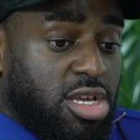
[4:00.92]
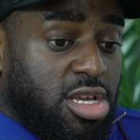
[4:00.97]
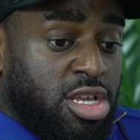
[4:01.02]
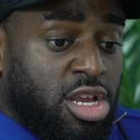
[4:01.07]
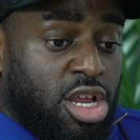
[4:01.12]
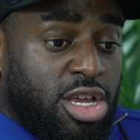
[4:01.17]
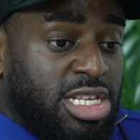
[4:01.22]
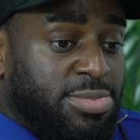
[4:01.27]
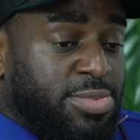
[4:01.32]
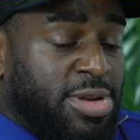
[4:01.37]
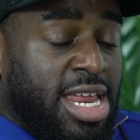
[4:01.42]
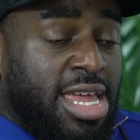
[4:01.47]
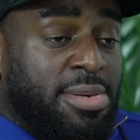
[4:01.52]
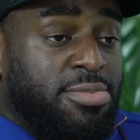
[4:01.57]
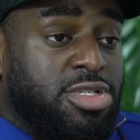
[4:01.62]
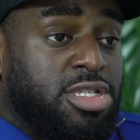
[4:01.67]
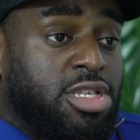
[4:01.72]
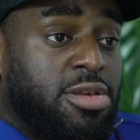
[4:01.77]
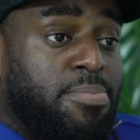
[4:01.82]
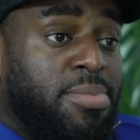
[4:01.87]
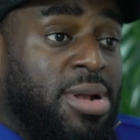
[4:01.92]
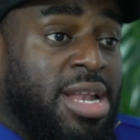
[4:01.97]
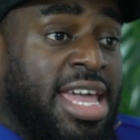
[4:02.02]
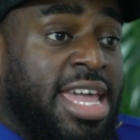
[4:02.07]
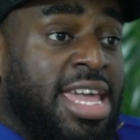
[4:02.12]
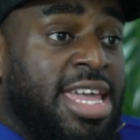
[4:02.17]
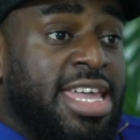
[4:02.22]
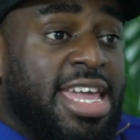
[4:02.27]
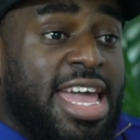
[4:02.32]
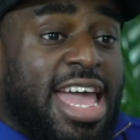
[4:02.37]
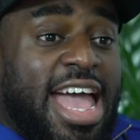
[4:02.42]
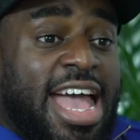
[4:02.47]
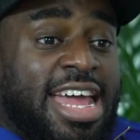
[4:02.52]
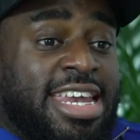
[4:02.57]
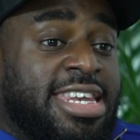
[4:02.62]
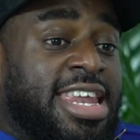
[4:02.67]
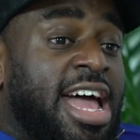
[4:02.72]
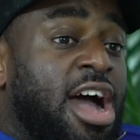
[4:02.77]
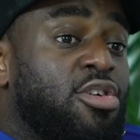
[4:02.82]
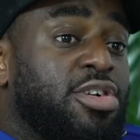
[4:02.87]
he's been able to play,
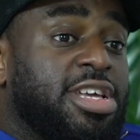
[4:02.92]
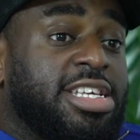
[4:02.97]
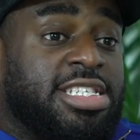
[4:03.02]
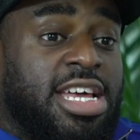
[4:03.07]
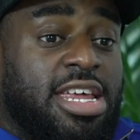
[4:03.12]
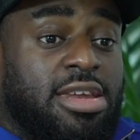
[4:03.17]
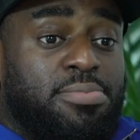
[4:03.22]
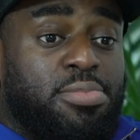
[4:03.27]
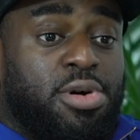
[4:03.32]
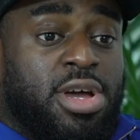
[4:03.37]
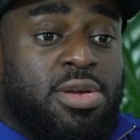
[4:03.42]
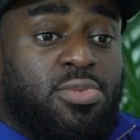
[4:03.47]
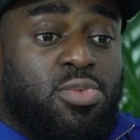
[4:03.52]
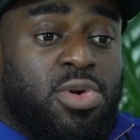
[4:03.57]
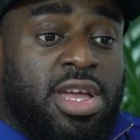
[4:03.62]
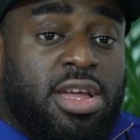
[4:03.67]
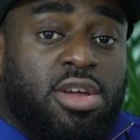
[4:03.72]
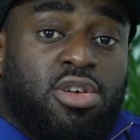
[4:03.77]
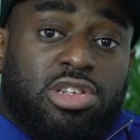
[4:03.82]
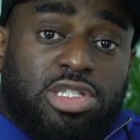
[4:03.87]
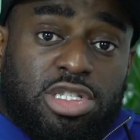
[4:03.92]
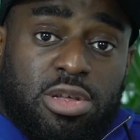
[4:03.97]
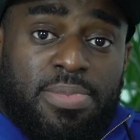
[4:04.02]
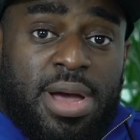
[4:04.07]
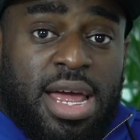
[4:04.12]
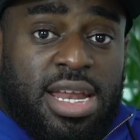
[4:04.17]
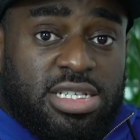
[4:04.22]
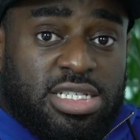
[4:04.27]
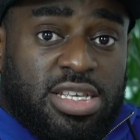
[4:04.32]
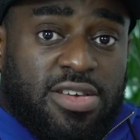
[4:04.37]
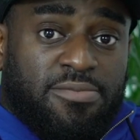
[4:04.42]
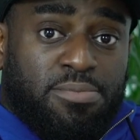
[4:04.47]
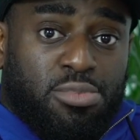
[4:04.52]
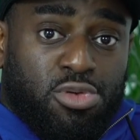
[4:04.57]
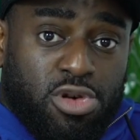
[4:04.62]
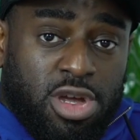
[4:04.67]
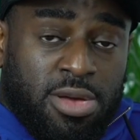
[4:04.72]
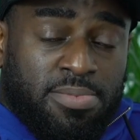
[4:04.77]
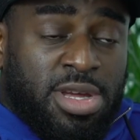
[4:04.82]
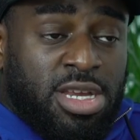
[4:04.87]
and now he's at the point where Crystal Palace have
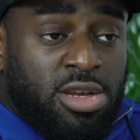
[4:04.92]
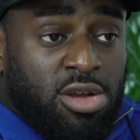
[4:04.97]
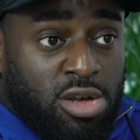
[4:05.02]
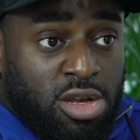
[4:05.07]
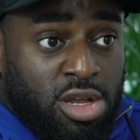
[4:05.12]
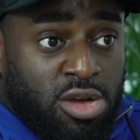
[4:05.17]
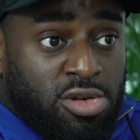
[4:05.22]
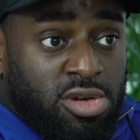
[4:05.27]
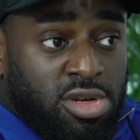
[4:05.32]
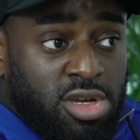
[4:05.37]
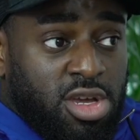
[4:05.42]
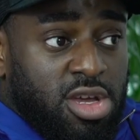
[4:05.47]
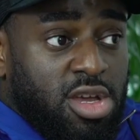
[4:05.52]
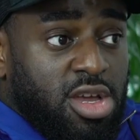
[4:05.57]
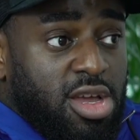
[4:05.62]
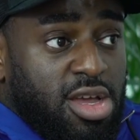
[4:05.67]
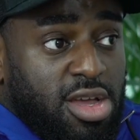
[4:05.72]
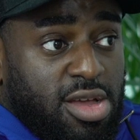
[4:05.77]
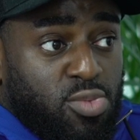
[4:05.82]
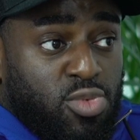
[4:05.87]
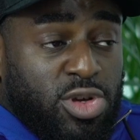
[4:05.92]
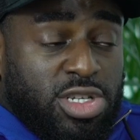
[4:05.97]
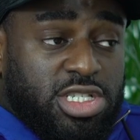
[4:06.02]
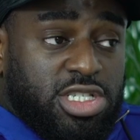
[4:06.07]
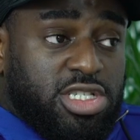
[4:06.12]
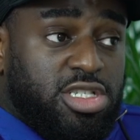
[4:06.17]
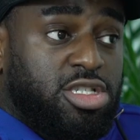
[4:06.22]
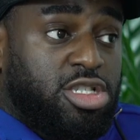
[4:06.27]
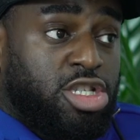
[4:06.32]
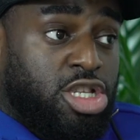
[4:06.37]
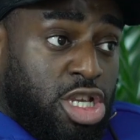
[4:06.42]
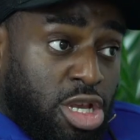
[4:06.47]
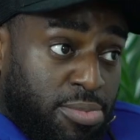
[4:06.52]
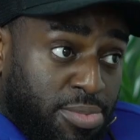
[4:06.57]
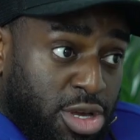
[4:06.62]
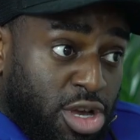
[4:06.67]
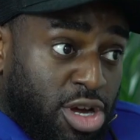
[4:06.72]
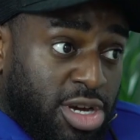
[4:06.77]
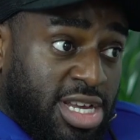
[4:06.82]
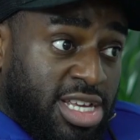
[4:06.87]
brought him in on loan, which, to
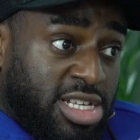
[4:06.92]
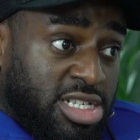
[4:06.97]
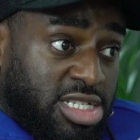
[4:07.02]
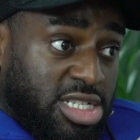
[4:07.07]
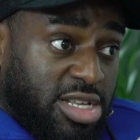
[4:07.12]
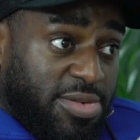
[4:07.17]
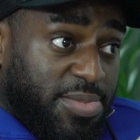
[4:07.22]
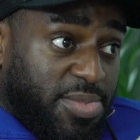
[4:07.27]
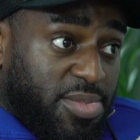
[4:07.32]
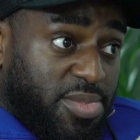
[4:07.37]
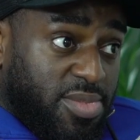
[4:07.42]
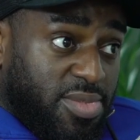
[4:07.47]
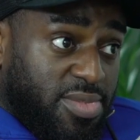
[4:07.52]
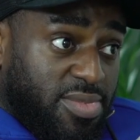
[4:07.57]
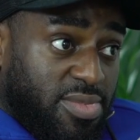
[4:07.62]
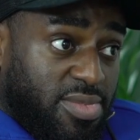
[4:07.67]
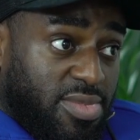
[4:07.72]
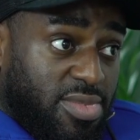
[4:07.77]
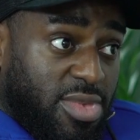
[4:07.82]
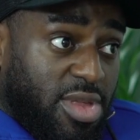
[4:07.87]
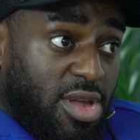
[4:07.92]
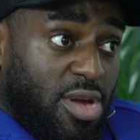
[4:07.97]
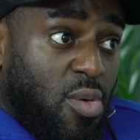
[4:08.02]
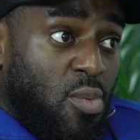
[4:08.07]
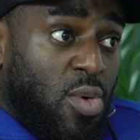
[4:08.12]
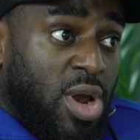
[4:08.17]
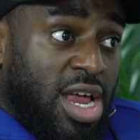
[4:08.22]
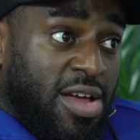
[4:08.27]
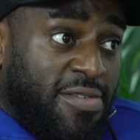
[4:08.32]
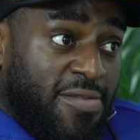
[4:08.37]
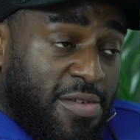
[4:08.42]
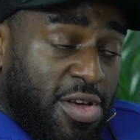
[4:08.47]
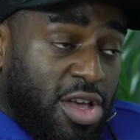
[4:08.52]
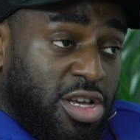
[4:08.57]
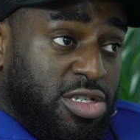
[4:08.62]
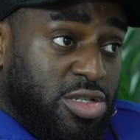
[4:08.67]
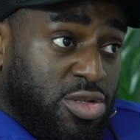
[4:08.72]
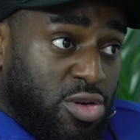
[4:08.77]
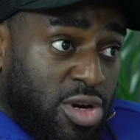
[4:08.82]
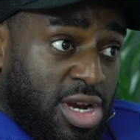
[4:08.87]
be honest, when I
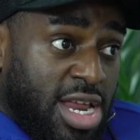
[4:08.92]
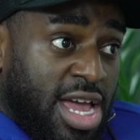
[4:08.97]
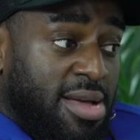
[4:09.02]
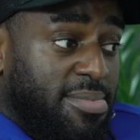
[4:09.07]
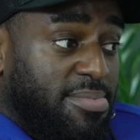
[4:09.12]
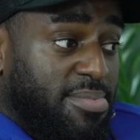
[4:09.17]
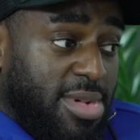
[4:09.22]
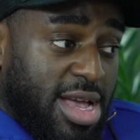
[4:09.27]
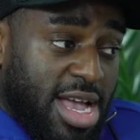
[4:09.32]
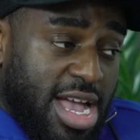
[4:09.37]
first saw that,